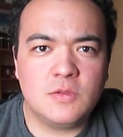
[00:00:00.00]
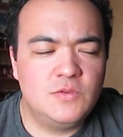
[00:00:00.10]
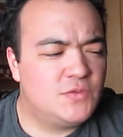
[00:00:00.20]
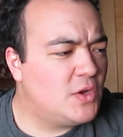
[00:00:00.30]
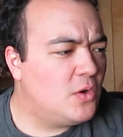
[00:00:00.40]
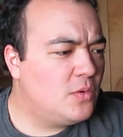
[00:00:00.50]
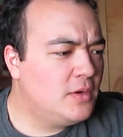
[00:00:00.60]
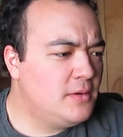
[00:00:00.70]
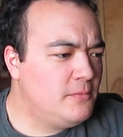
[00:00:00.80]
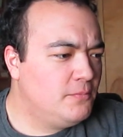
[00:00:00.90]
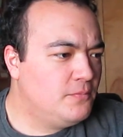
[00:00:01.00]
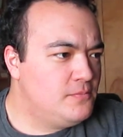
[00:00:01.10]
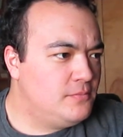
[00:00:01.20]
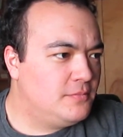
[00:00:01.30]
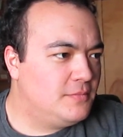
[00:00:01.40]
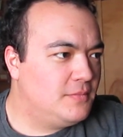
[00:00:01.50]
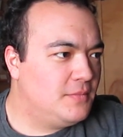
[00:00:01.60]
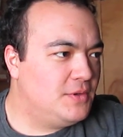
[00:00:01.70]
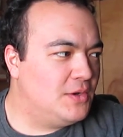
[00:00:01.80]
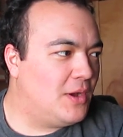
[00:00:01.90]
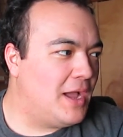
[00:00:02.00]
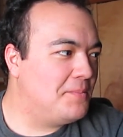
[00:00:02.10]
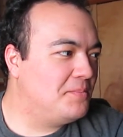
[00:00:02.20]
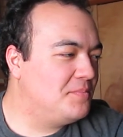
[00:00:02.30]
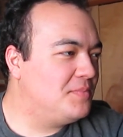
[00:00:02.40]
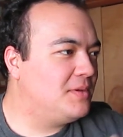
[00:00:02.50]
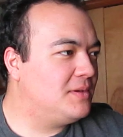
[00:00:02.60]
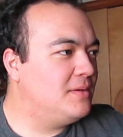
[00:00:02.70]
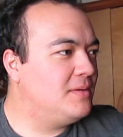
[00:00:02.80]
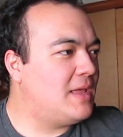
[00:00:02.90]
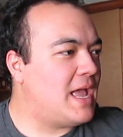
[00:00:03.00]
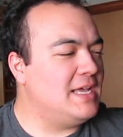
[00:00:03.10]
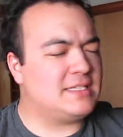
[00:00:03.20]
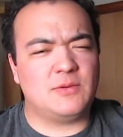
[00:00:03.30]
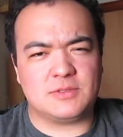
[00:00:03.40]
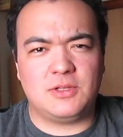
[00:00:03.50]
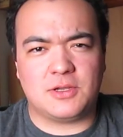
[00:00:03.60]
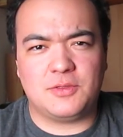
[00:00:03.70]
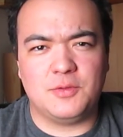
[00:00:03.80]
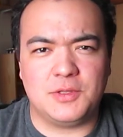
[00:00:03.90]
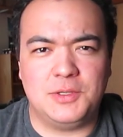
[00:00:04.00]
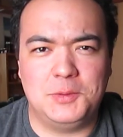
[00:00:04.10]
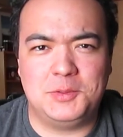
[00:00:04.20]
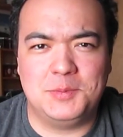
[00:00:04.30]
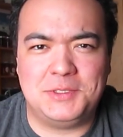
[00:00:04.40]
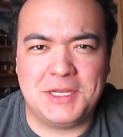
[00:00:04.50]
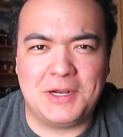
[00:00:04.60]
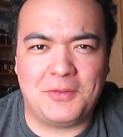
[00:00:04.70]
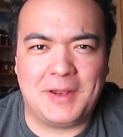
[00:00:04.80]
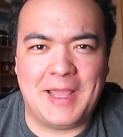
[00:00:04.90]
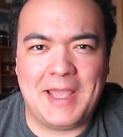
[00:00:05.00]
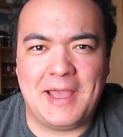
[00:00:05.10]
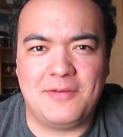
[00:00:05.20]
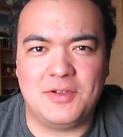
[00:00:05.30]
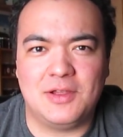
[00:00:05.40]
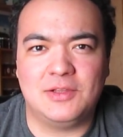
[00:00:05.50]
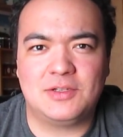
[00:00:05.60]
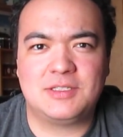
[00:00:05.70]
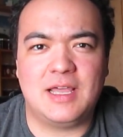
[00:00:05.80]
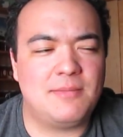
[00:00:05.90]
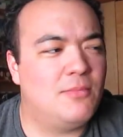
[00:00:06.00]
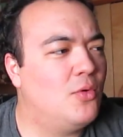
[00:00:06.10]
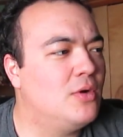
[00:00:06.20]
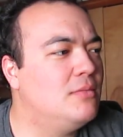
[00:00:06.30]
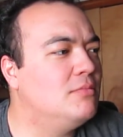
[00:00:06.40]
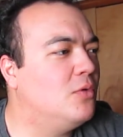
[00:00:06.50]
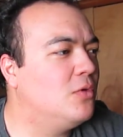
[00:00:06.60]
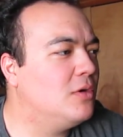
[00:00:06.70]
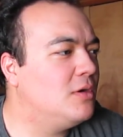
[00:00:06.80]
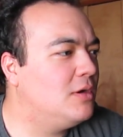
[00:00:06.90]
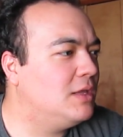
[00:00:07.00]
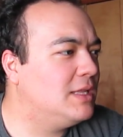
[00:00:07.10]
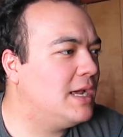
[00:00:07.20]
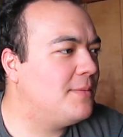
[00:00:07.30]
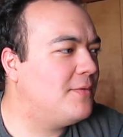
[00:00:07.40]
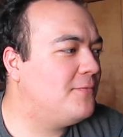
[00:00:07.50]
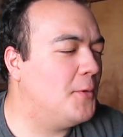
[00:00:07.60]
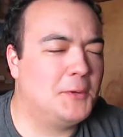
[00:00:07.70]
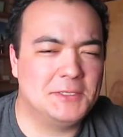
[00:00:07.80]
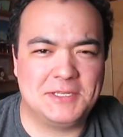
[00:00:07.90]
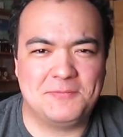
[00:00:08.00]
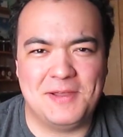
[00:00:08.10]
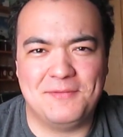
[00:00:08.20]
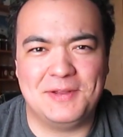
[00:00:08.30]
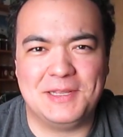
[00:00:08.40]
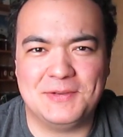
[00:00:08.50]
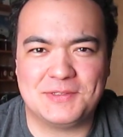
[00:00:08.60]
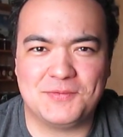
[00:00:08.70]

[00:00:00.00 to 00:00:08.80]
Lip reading: So, you know, as I was looking through the YouTube channel that I have here, it looks like more and more, a lot of the focus of my videos have